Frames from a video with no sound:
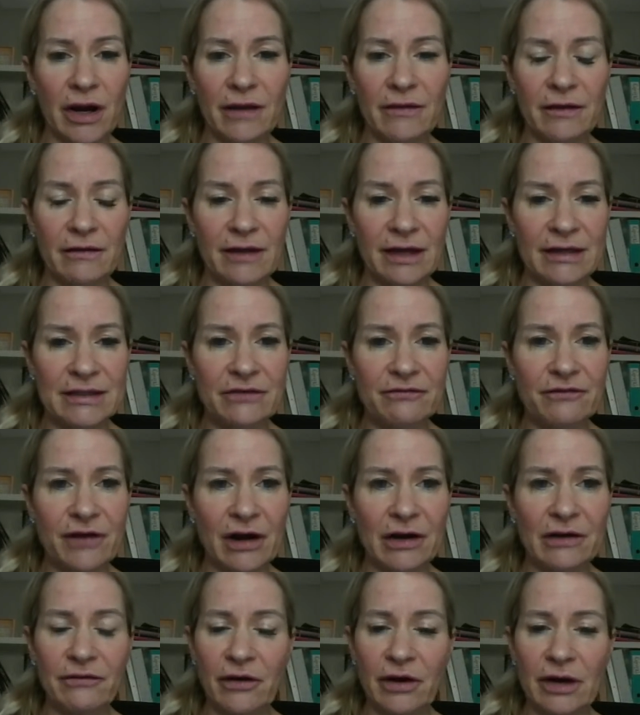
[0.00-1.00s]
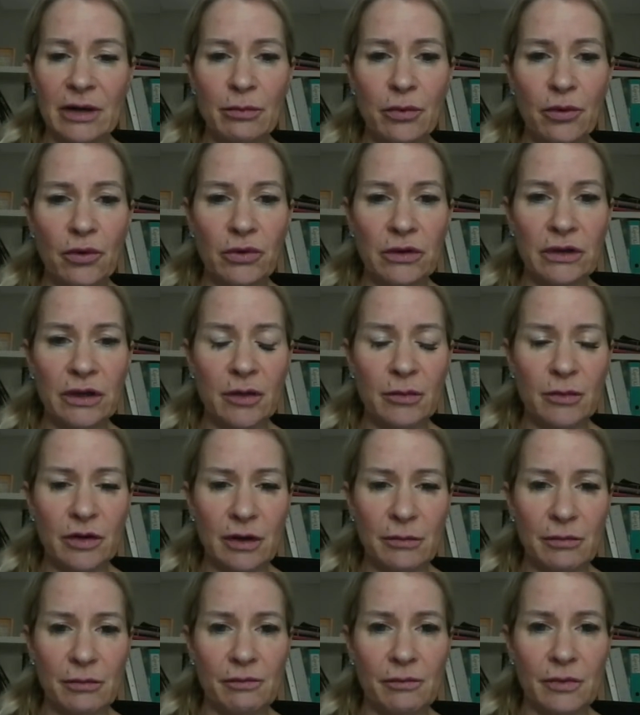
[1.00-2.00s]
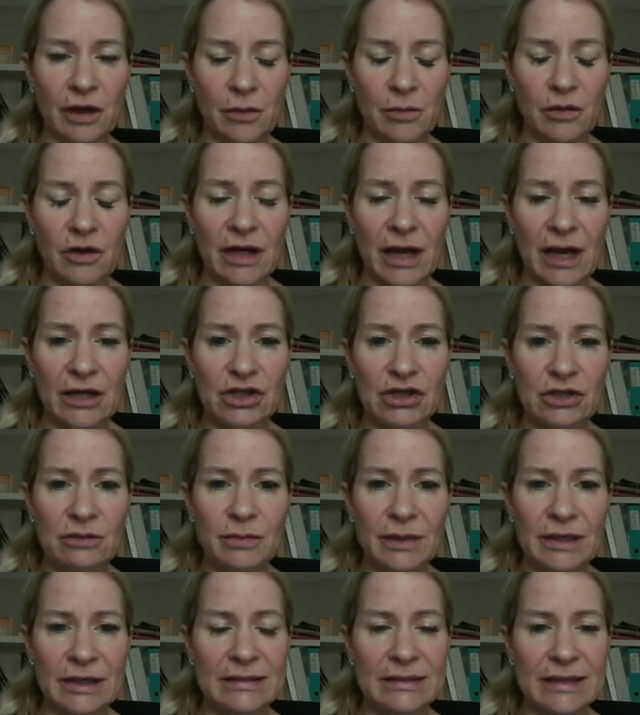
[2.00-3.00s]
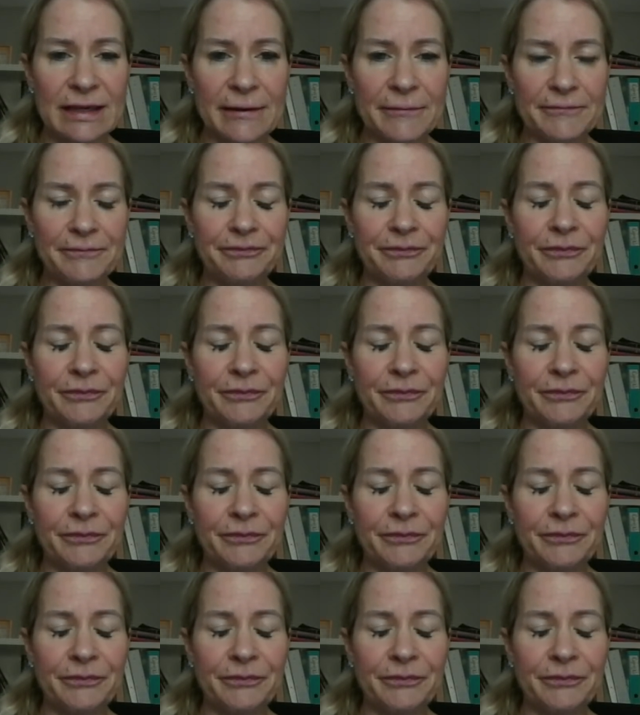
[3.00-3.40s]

I think that's a very, very important communication piece here.